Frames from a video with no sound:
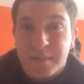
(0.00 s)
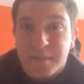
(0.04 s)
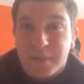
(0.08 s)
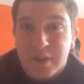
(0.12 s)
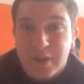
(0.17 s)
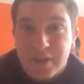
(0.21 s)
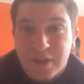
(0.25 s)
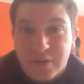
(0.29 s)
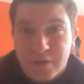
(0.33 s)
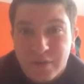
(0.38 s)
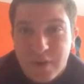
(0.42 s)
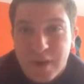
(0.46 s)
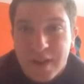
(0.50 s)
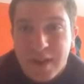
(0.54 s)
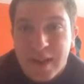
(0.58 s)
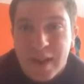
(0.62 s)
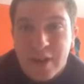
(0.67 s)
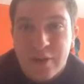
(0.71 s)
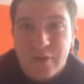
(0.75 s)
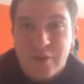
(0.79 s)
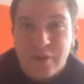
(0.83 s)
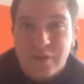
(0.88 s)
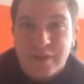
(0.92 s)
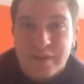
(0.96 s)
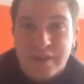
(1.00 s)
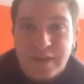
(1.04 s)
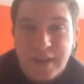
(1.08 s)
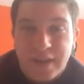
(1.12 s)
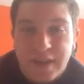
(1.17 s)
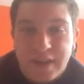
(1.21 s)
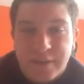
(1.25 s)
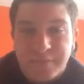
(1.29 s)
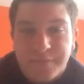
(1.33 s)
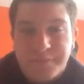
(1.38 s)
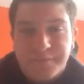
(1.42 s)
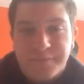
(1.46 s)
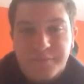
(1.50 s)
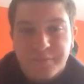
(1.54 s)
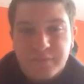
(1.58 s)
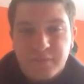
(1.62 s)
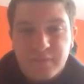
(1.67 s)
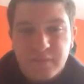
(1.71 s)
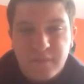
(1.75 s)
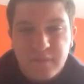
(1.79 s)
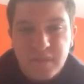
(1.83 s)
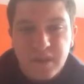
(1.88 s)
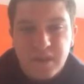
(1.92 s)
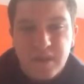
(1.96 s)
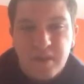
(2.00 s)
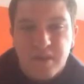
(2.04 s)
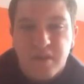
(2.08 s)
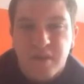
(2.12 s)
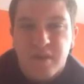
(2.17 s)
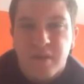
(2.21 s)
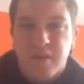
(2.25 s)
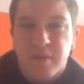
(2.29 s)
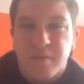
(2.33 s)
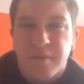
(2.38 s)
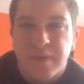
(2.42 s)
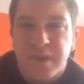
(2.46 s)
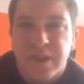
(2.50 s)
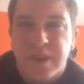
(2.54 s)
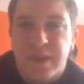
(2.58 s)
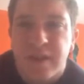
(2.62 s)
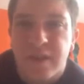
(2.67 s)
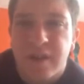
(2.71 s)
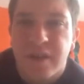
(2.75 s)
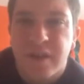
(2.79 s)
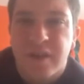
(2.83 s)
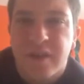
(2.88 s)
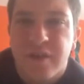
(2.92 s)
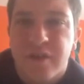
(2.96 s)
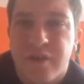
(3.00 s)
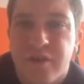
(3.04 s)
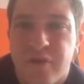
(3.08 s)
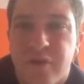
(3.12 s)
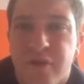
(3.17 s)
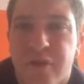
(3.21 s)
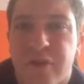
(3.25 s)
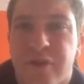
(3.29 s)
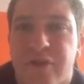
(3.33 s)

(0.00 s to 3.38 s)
Because right now you could say, oh, but you don't